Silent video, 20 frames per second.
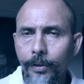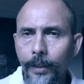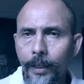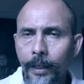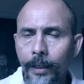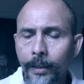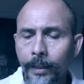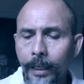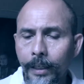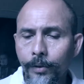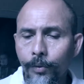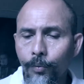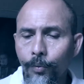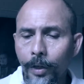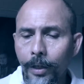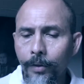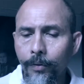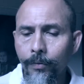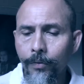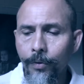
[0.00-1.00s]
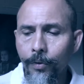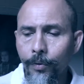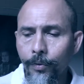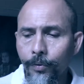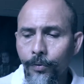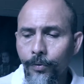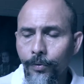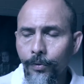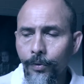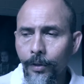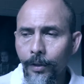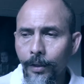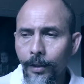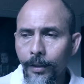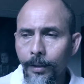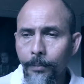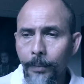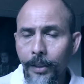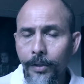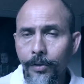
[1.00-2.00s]
and that's one of those
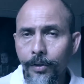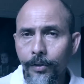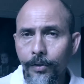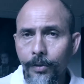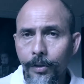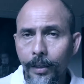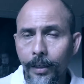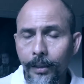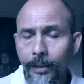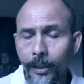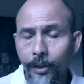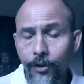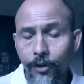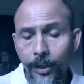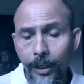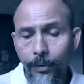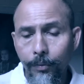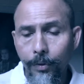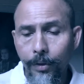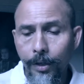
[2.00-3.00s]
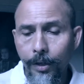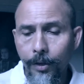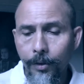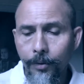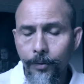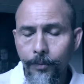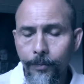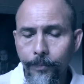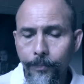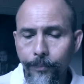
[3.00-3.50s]
dimensions that I just share with you.